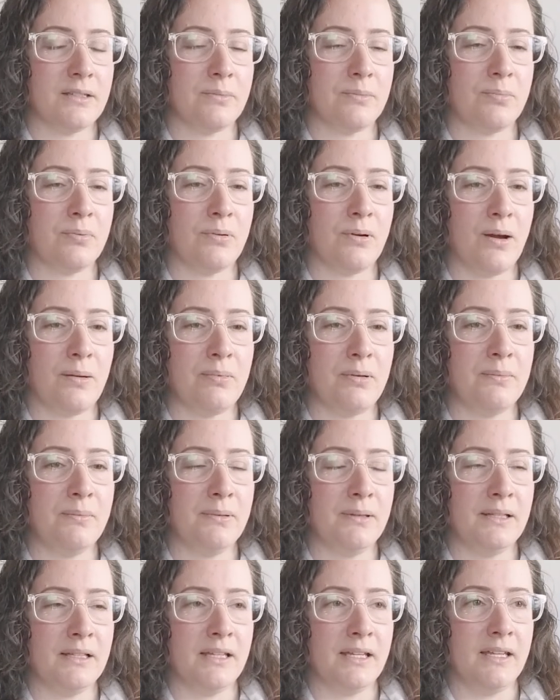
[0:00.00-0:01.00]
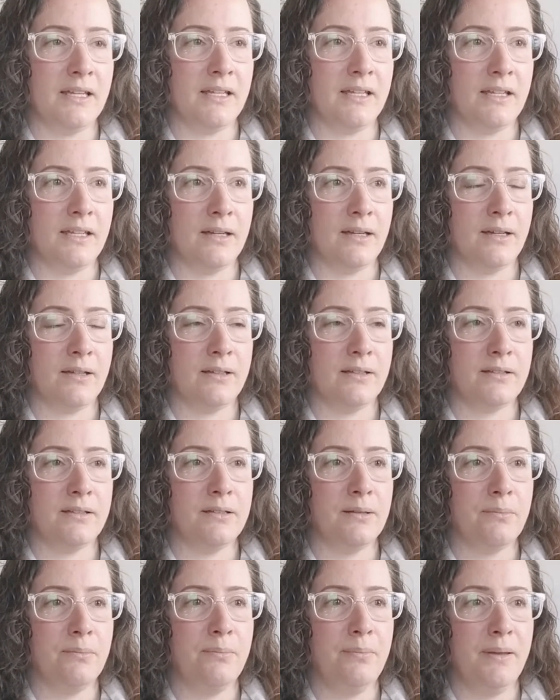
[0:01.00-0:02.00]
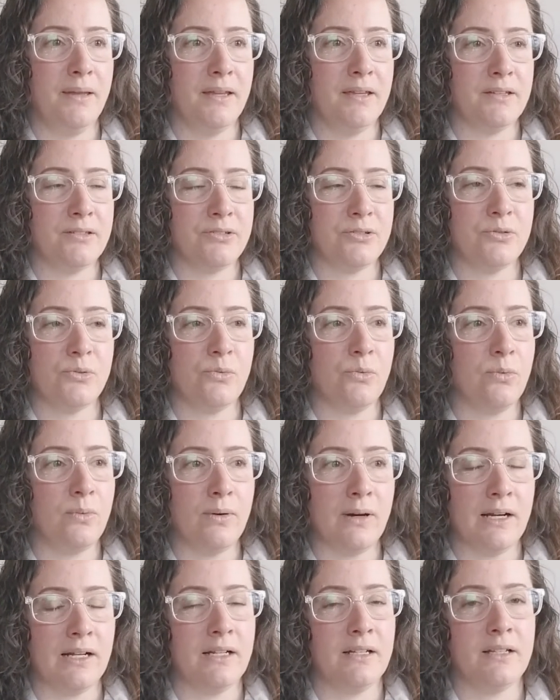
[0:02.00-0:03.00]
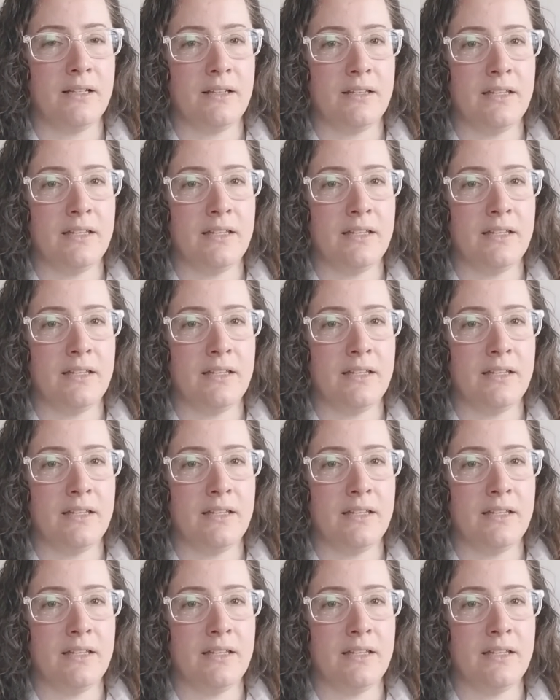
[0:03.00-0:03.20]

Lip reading: probably the biggest one